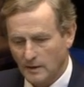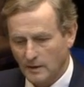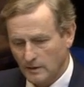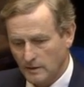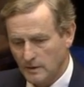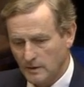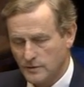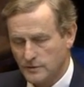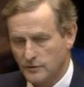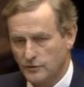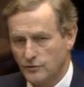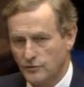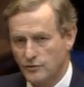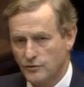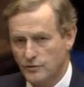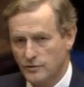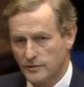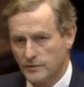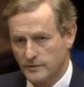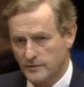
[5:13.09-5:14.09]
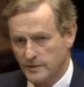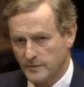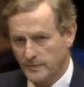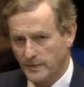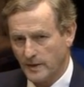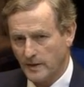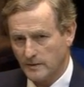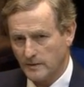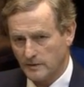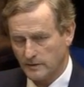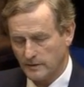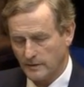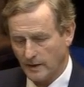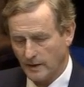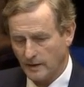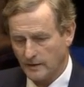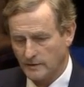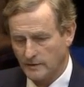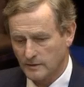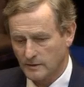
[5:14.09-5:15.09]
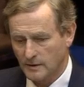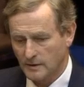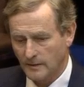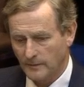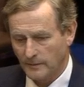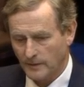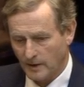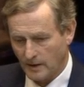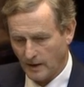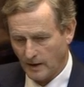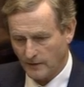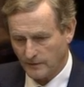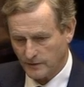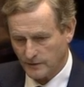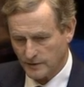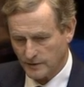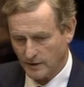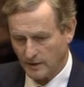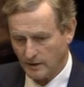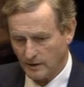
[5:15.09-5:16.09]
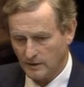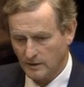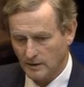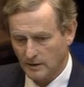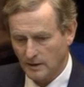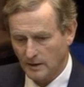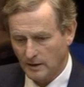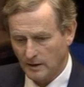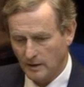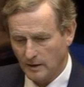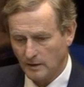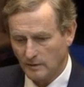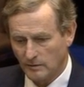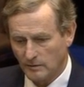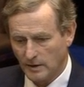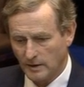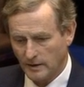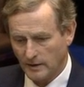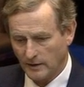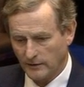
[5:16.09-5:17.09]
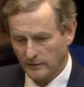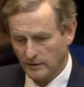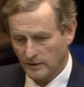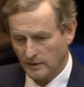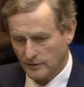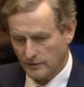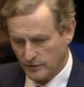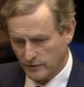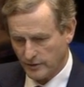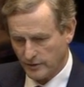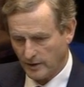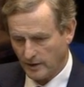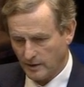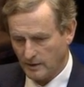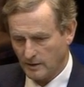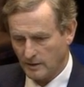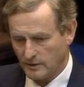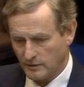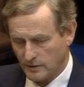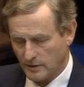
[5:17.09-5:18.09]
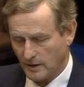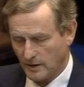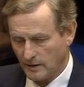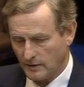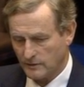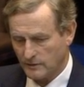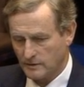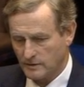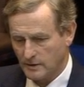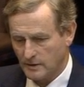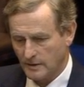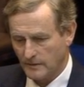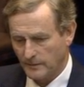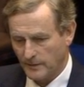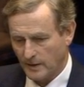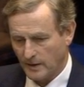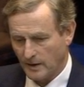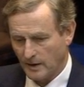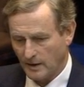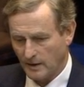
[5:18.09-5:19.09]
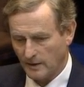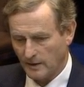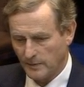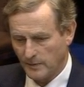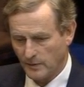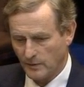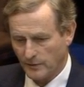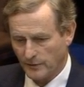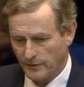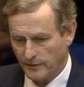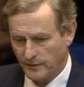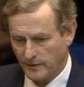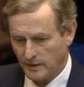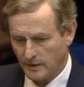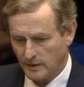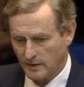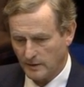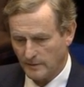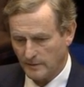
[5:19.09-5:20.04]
The institutions responded to that, I have to say, in a way that today and tonight, both the